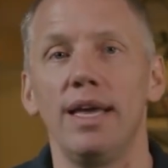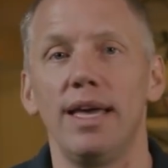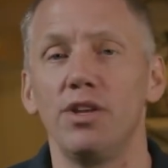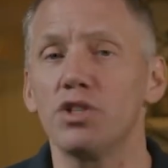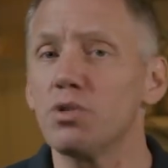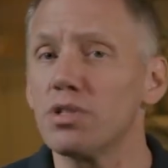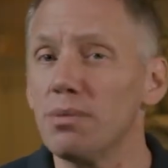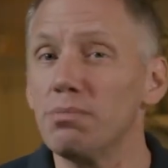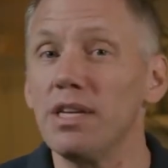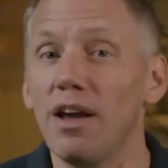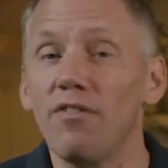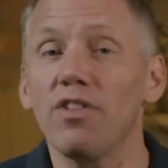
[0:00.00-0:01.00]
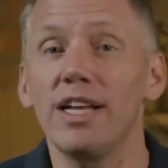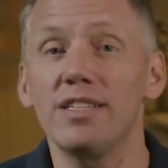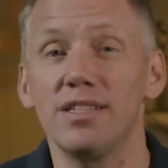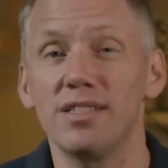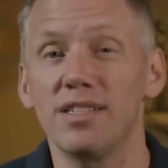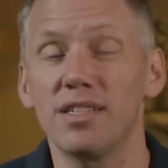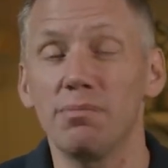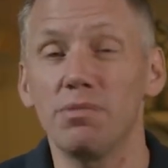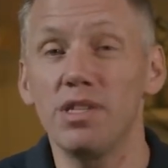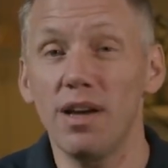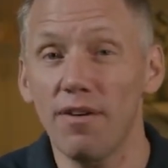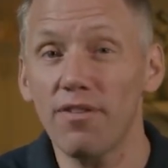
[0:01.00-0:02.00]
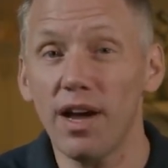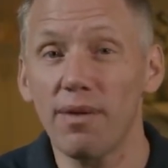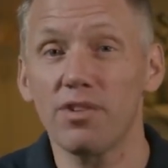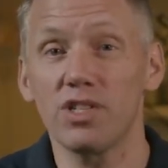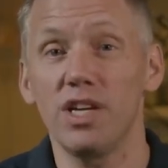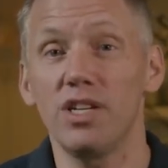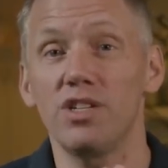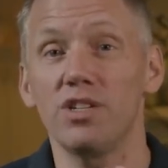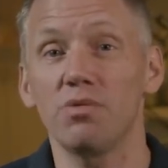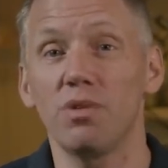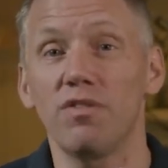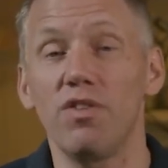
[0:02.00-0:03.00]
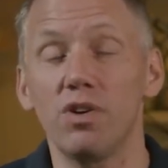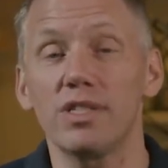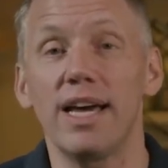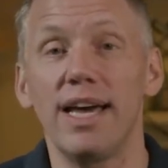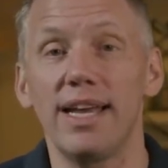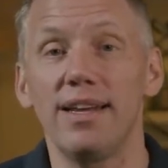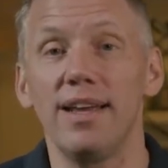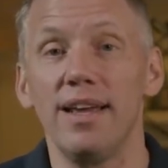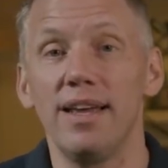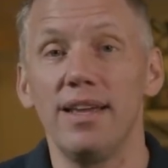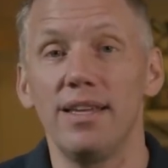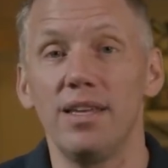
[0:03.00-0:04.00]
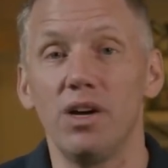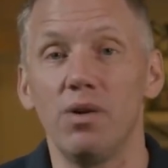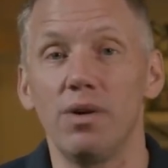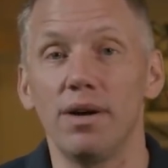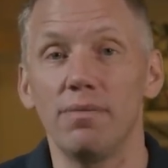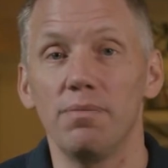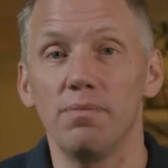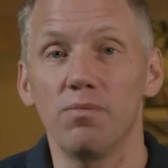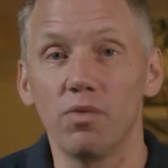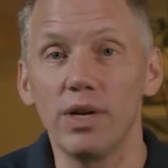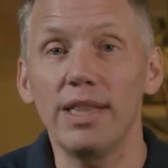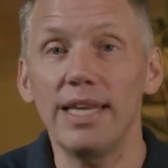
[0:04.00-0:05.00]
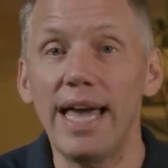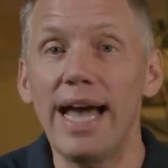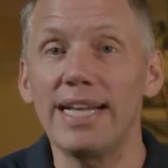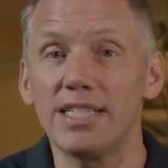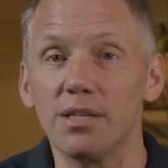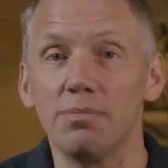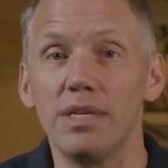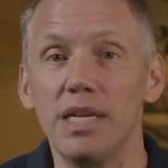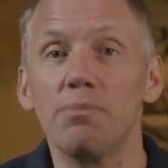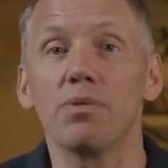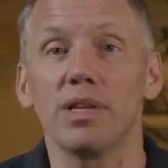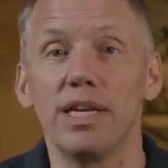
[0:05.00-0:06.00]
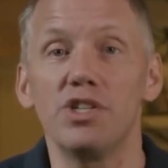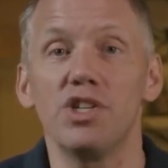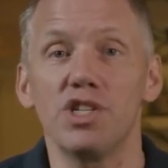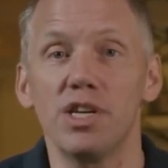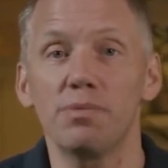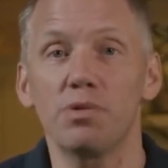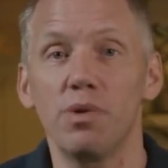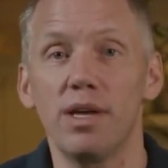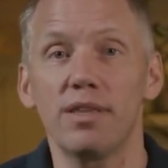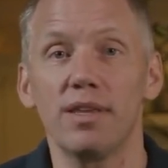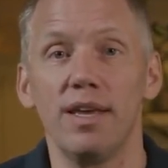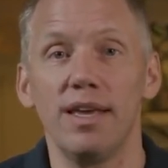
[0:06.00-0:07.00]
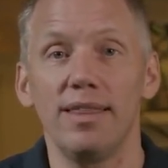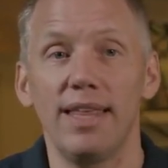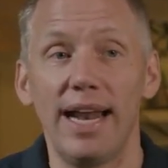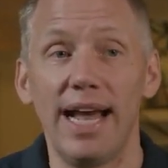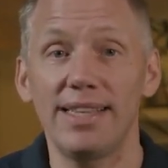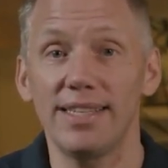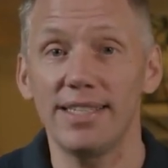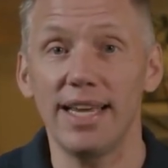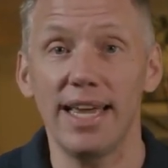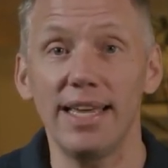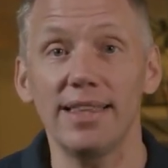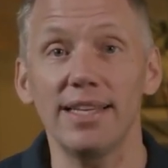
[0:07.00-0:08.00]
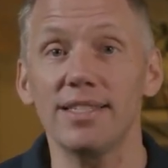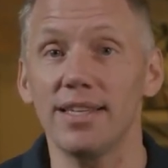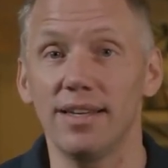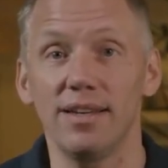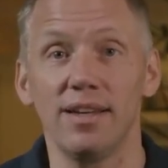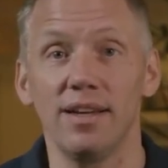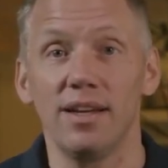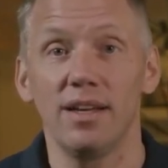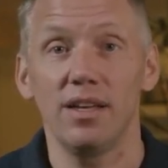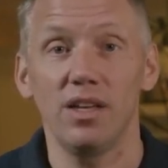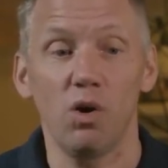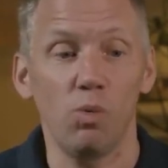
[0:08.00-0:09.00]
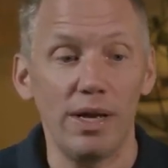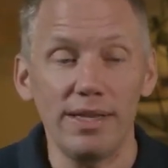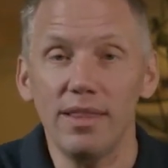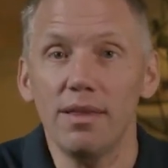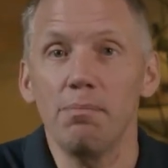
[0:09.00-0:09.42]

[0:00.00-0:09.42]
And those were some tough lessons and some tough conversations with folks I had you know, really had some deep relationships with that had to say, hey, listen, you know, when did the